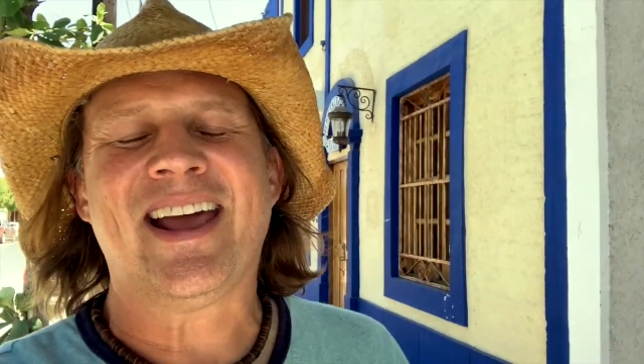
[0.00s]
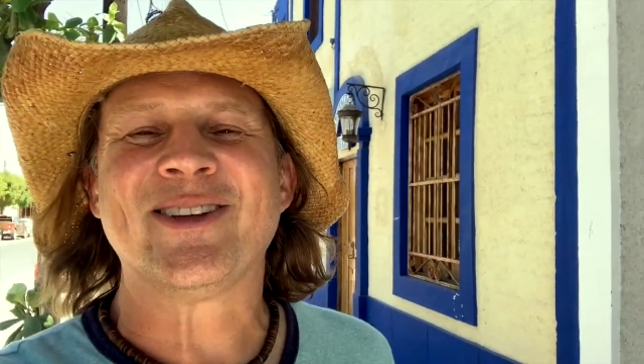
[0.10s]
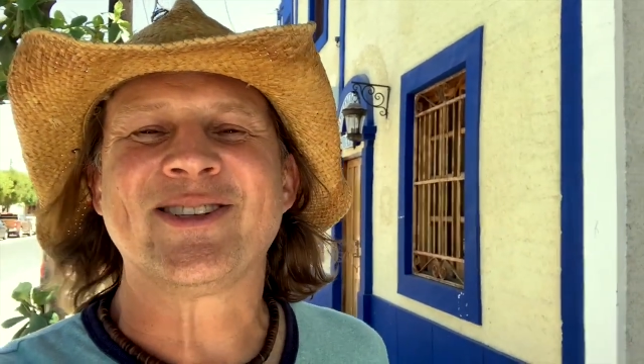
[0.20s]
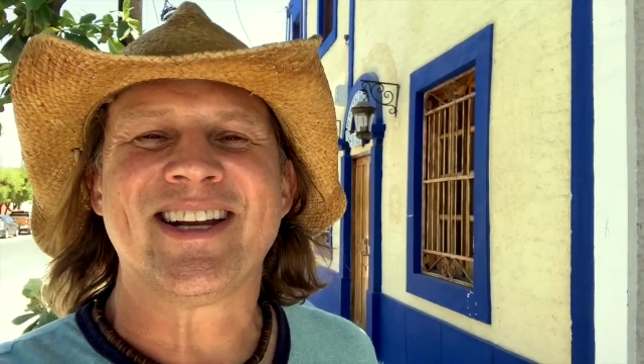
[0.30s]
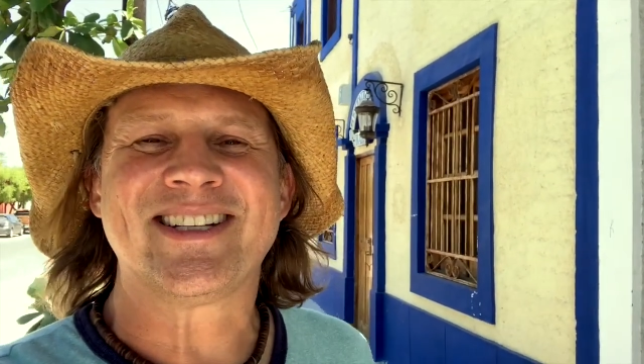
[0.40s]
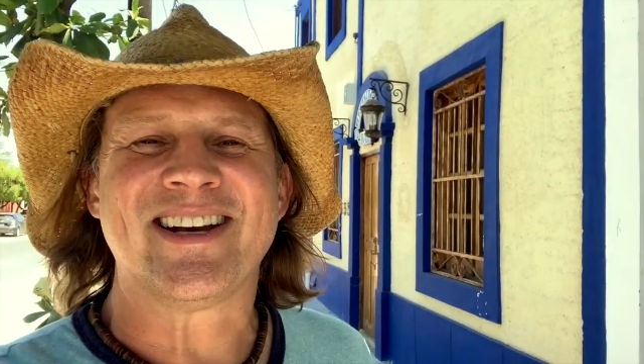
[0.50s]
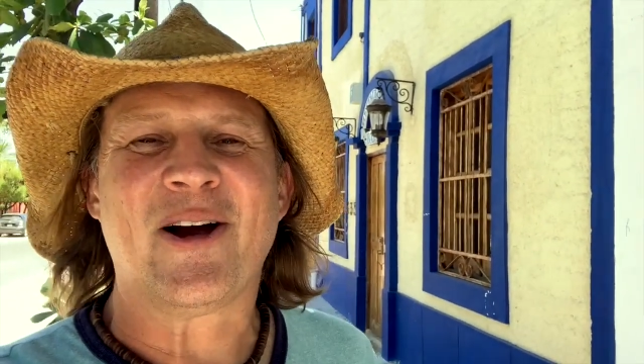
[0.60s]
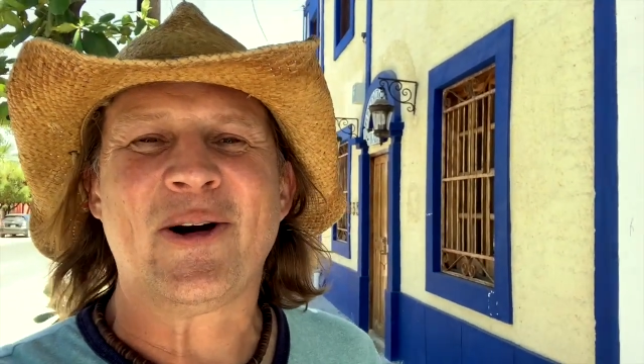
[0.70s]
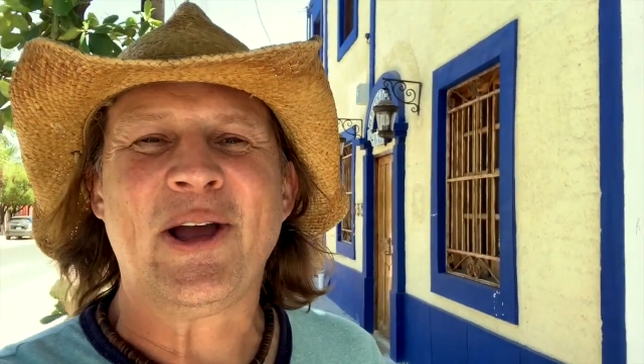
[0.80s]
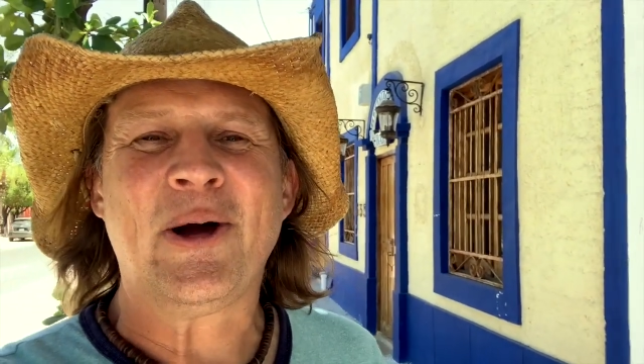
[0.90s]
El
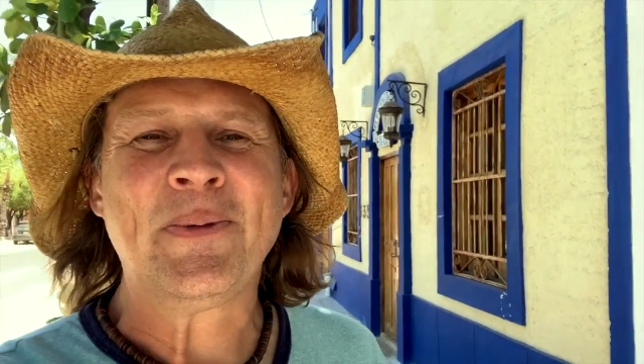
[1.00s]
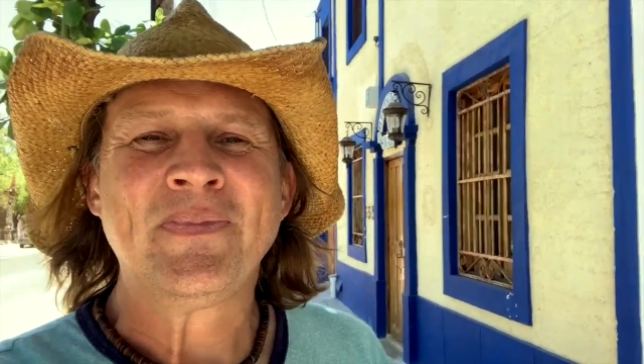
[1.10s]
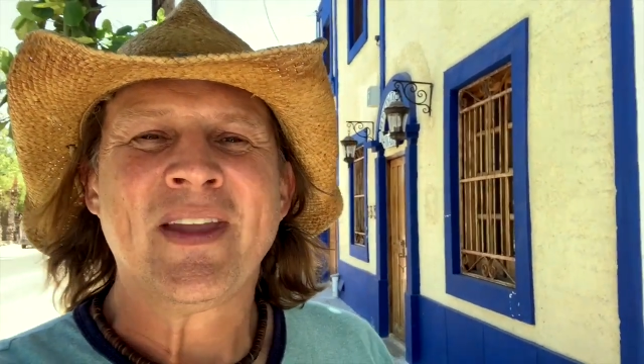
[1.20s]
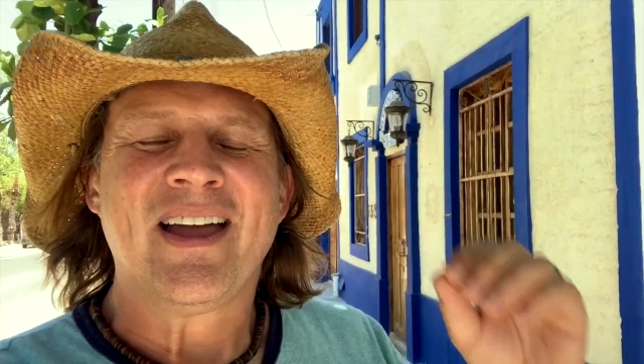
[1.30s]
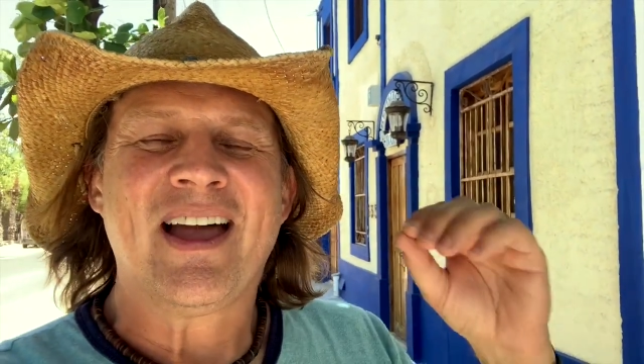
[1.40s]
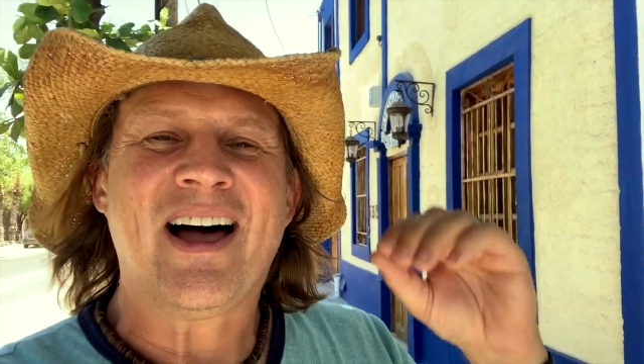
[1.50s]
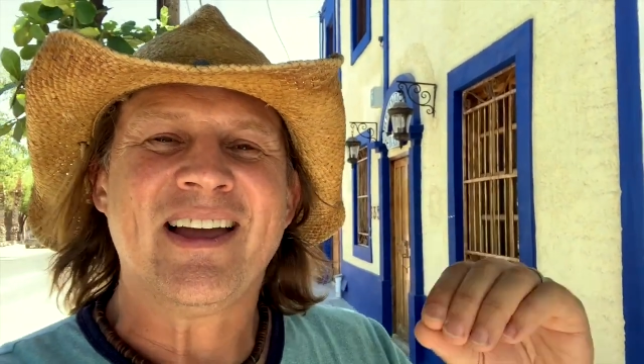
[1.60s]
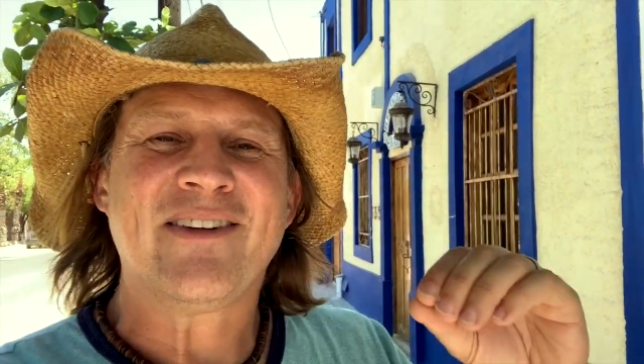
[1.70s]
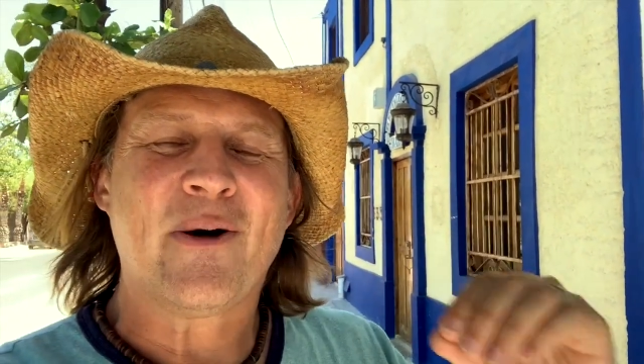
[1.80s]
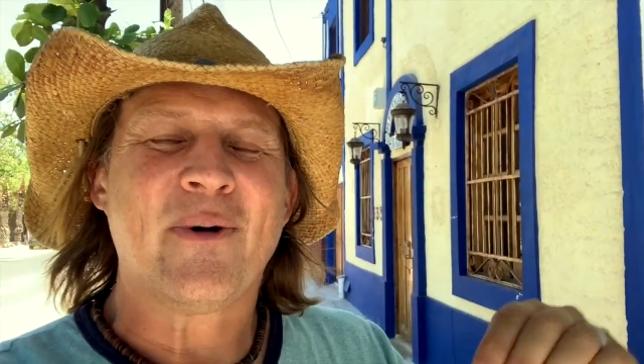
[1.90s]
Centenario,
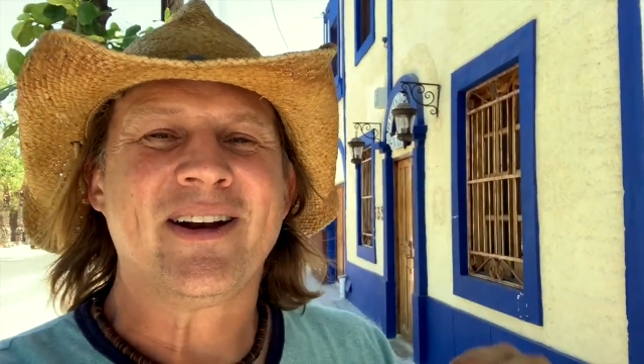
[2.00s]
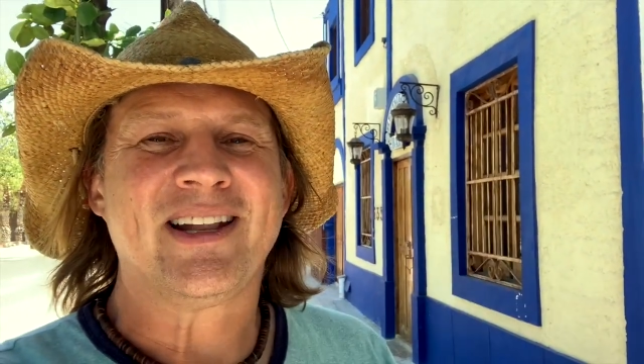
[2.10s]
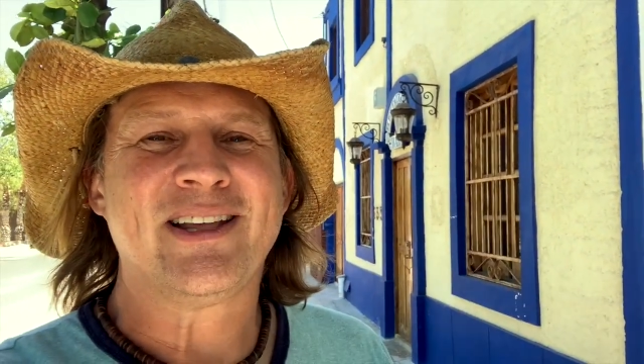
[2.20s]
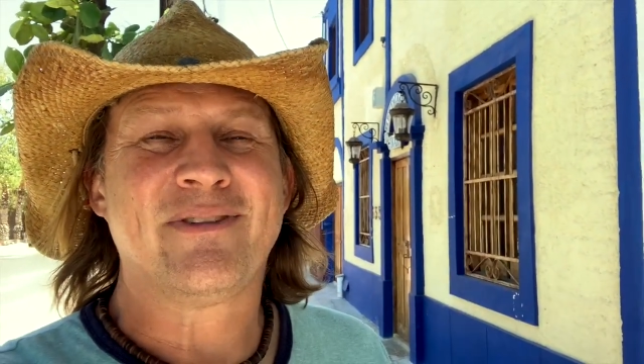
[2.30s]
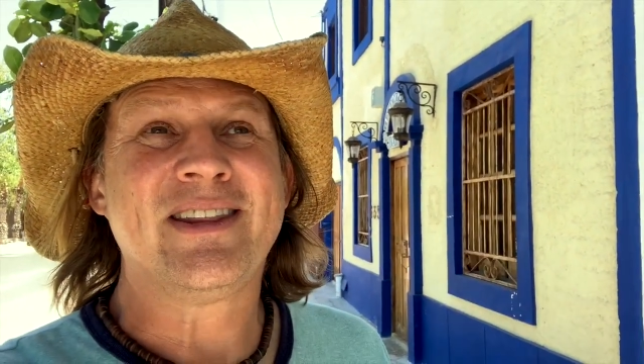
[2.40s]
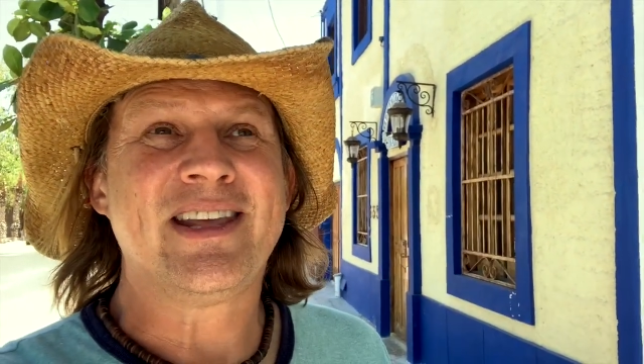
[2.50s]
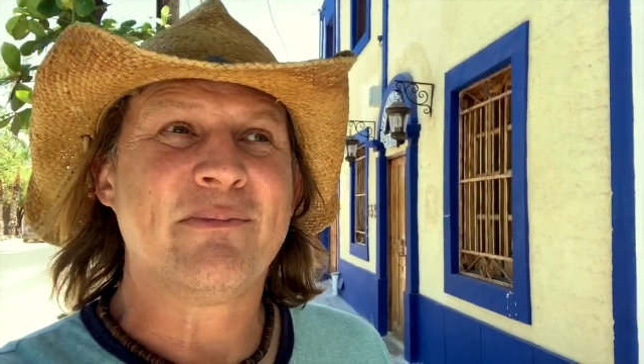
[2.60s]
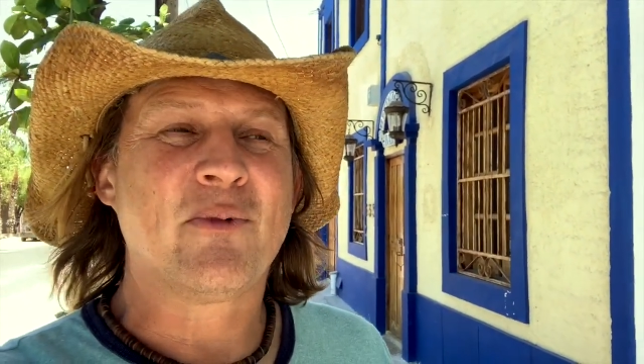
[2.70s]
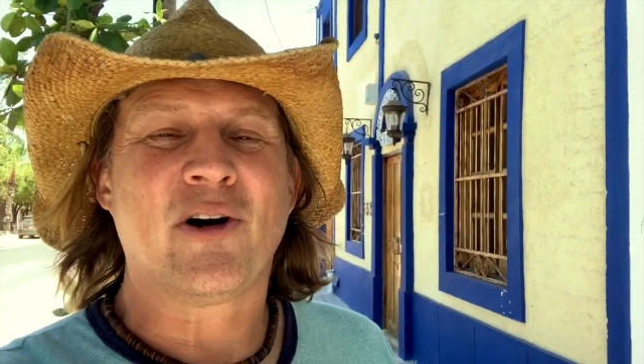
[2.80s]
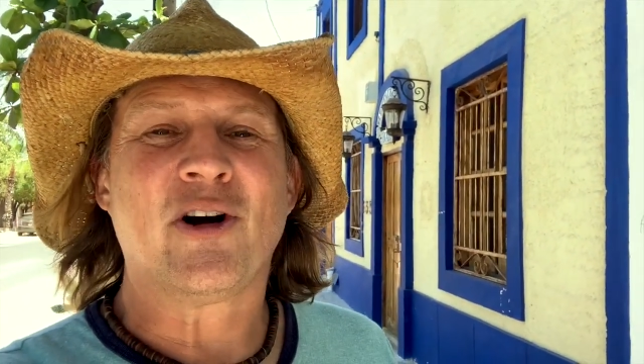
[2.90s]
if I wanted to live in the
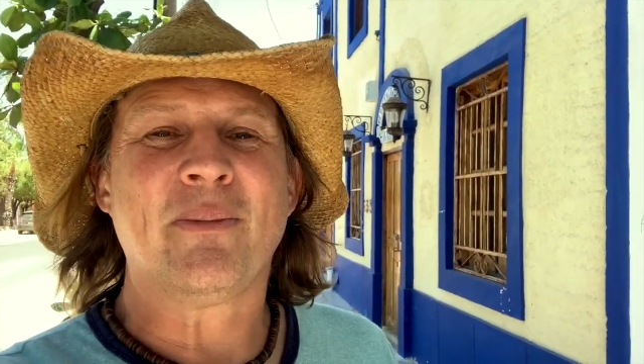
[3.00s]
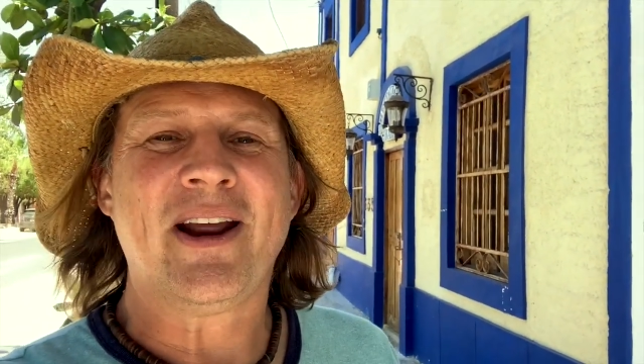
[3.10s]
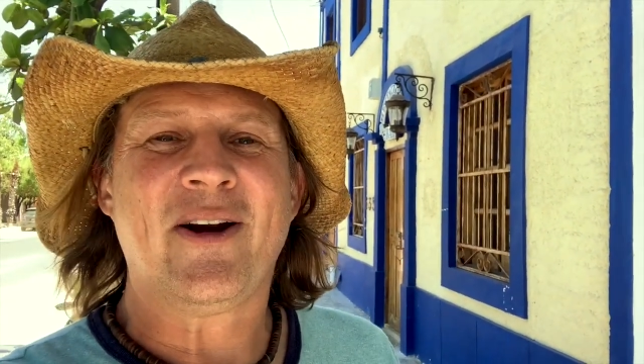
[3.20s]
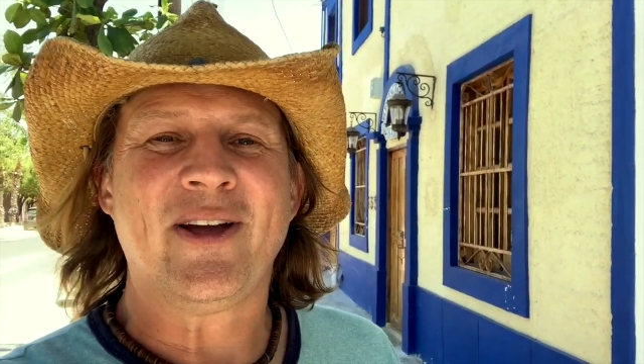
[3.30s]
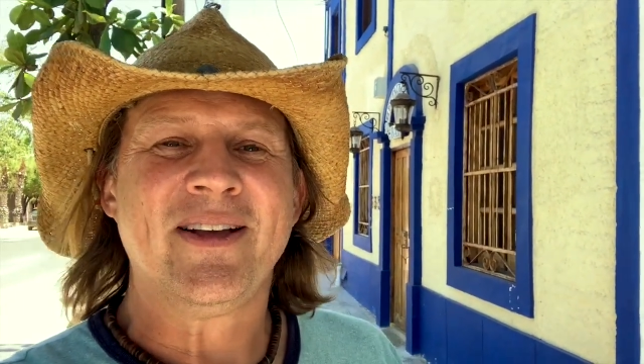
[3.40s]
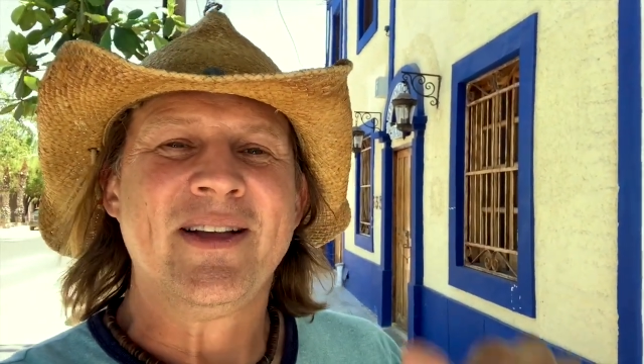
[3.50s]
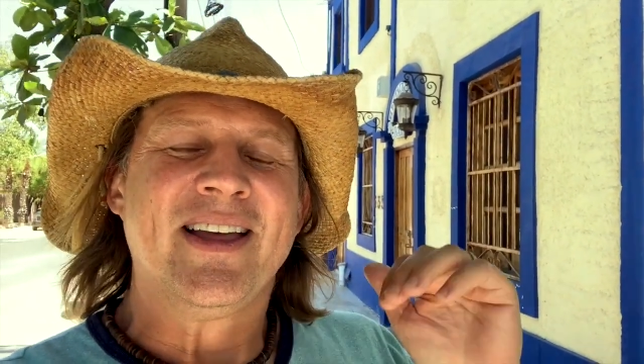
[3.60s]
more urban area,